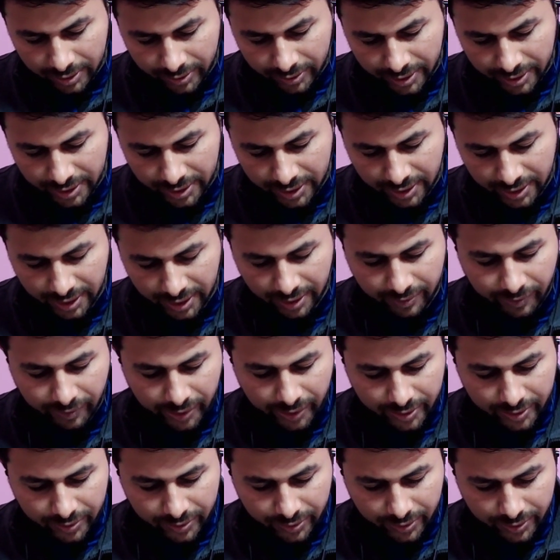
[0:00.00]
So this is
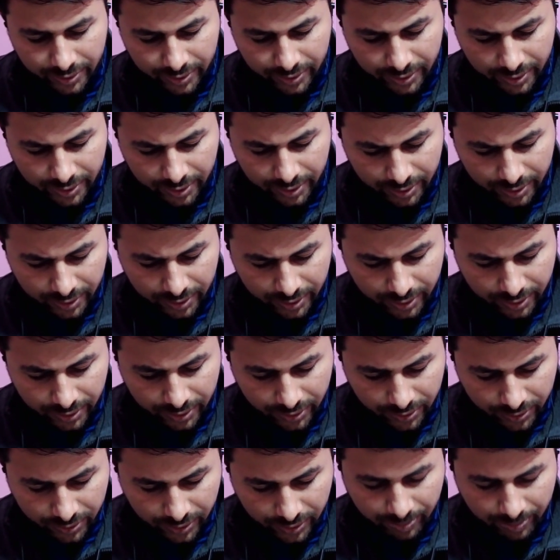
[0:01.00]
equal to
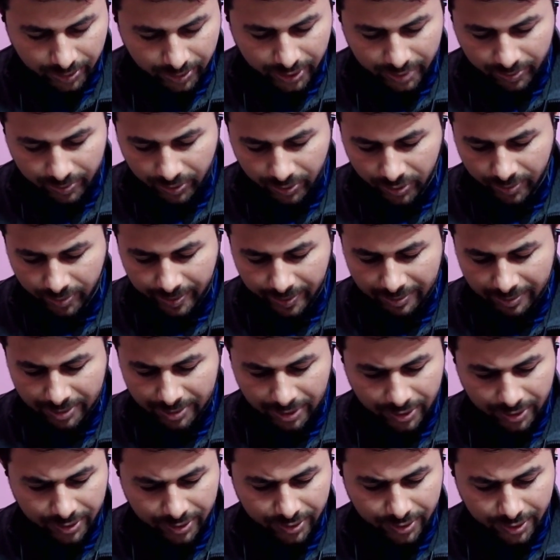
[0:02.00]
q upon 4 pi
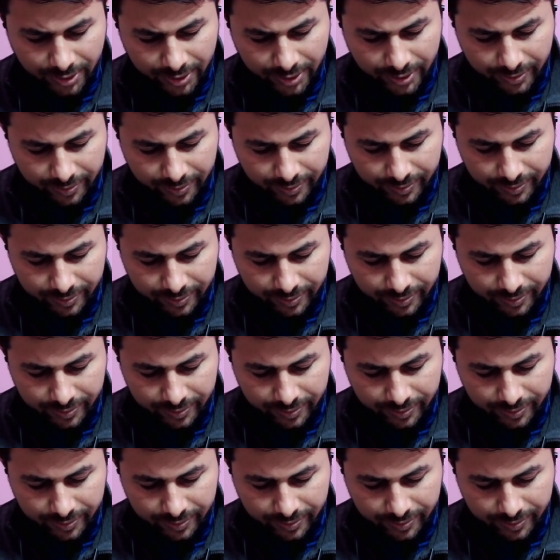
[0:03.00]
epsilon naught.